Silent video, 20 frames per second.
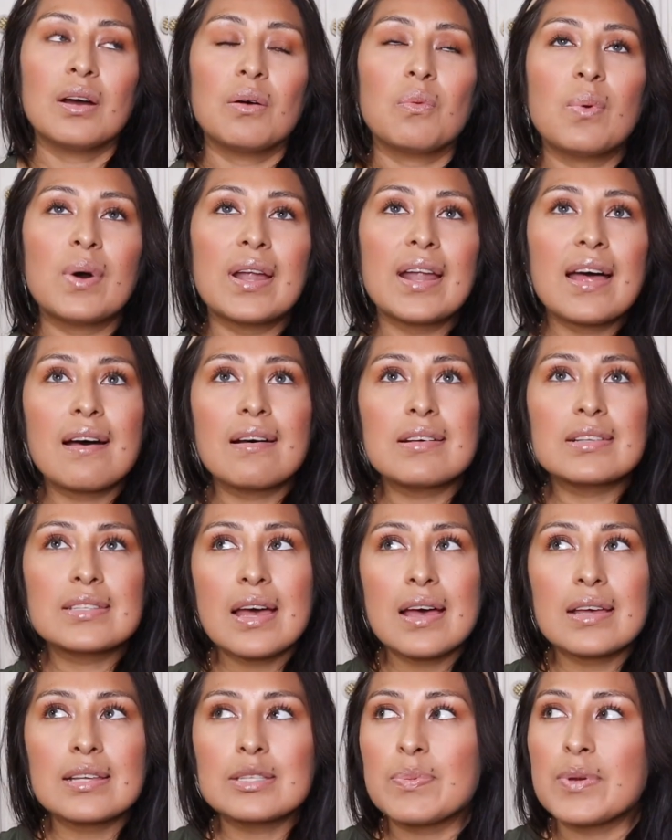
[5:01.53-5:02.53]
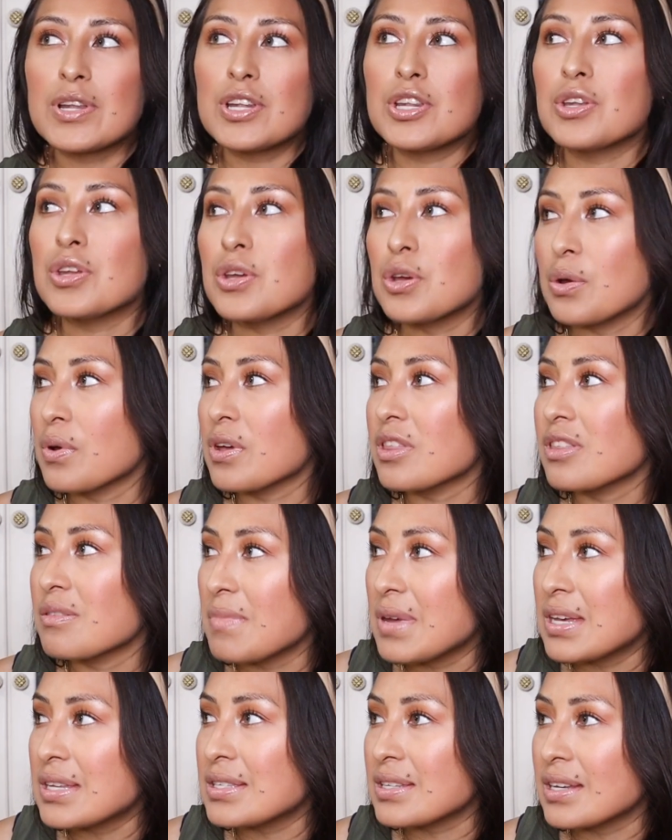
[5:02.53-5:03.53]
What else has been new with
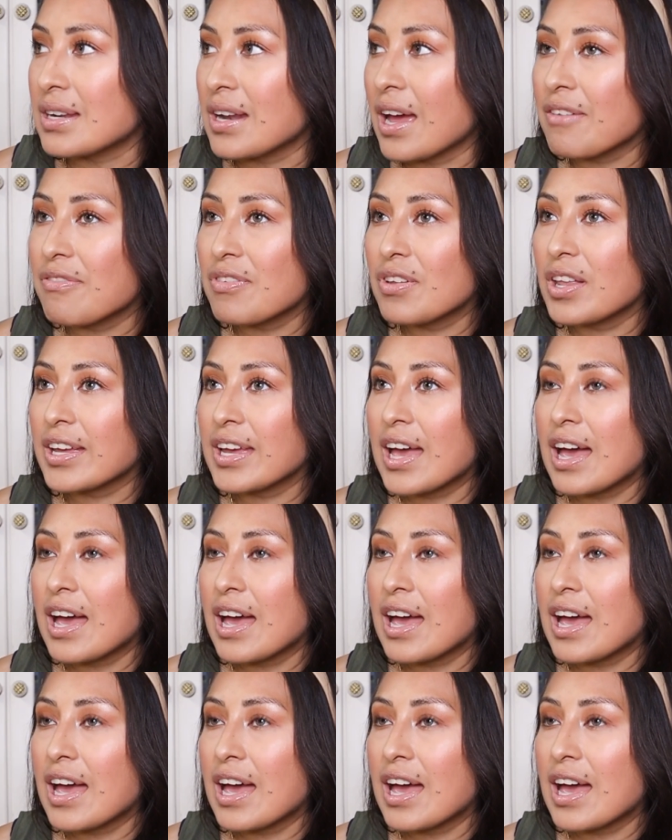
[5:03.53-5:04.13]
Mayson? I feel like I